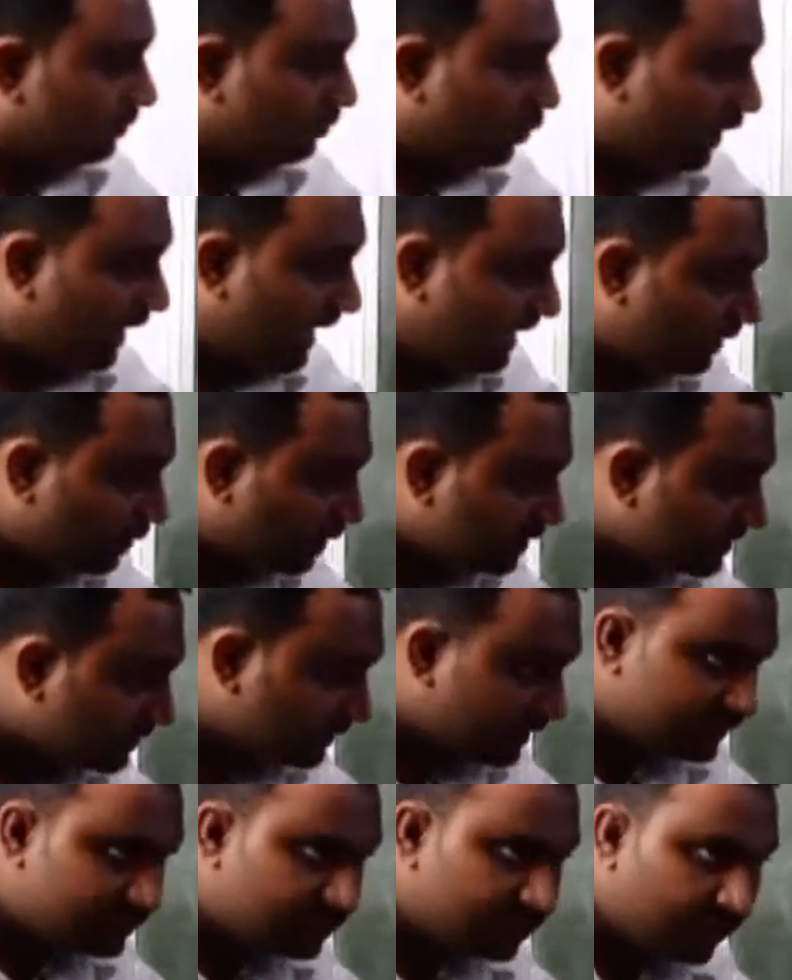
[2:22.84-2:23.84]
molar
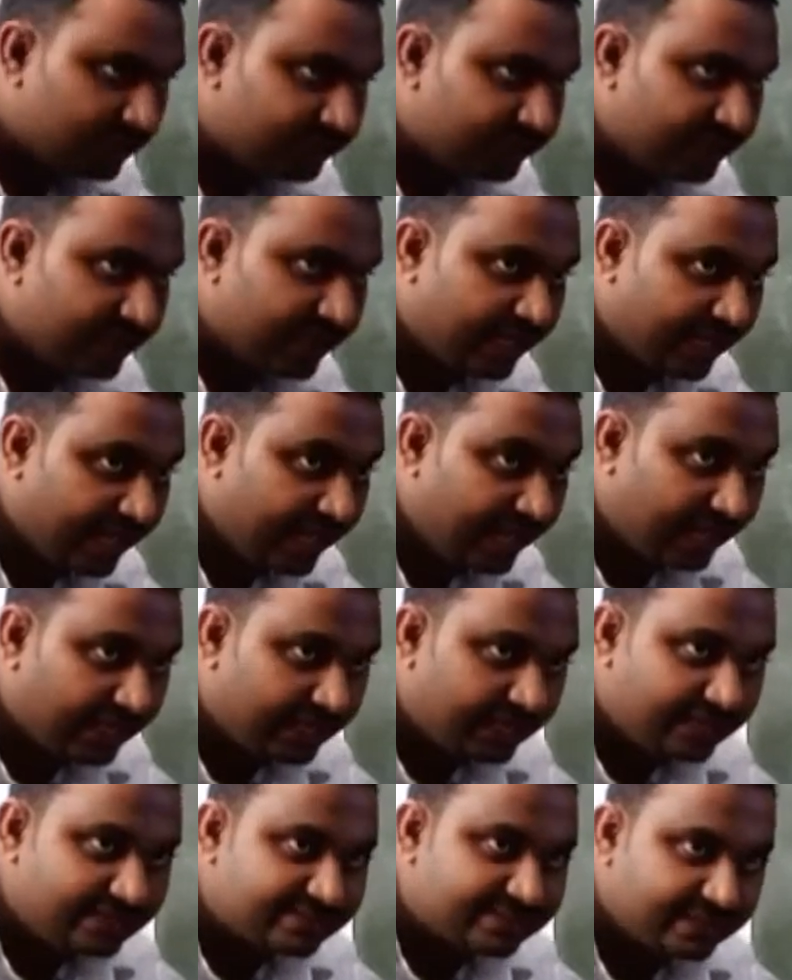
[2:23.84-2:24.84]
concentration of
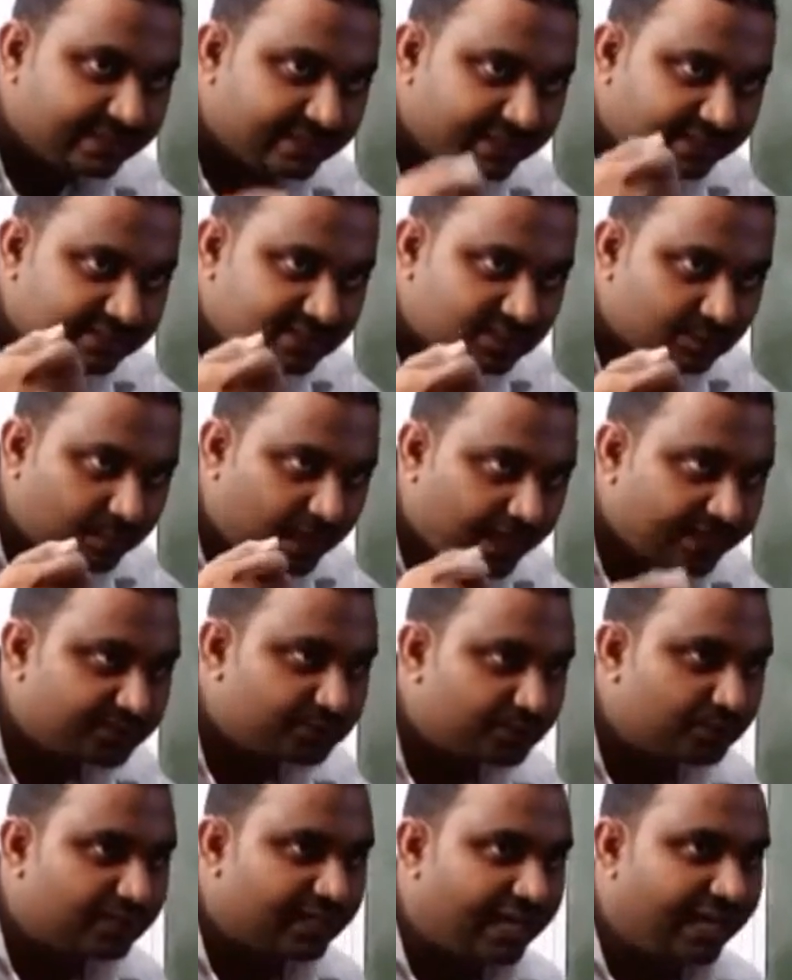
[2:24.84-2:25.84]
A is increased by
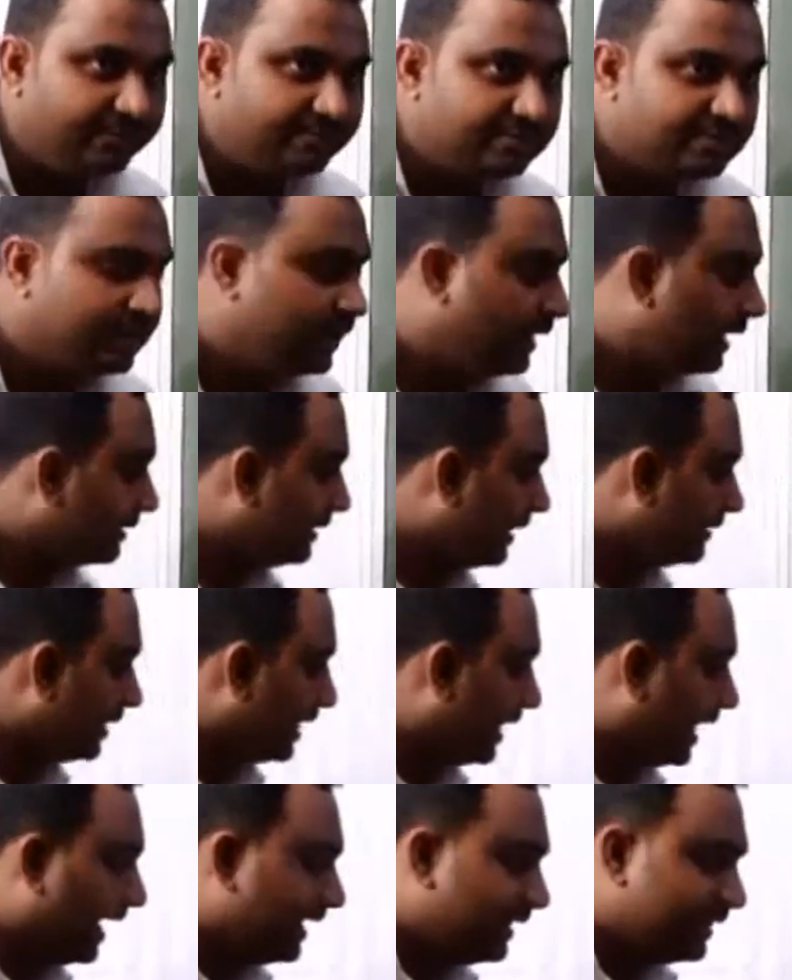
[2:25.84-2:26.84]
2 times, then
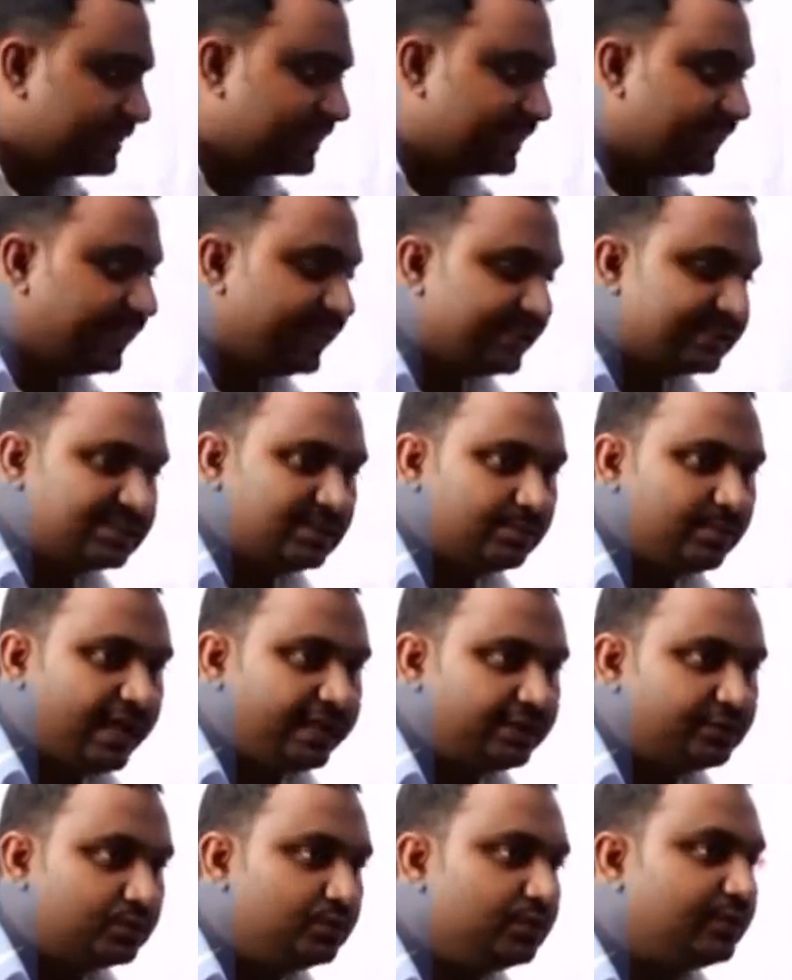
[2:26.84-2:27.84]
the rate is increased
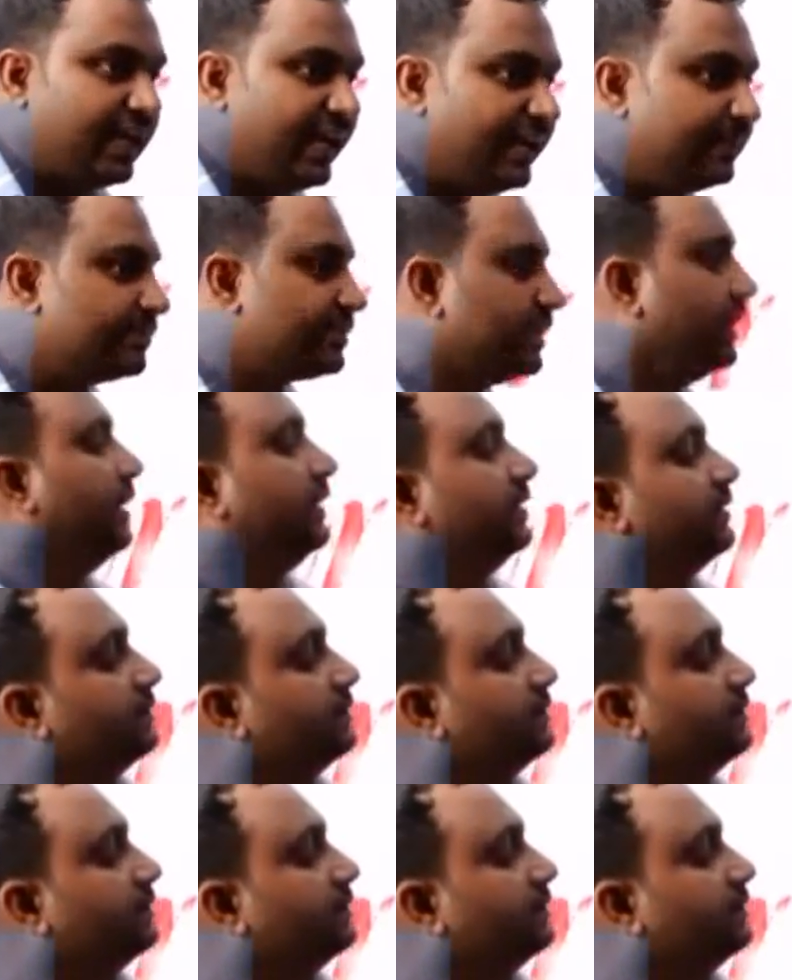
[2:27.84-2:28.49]
by 2 times.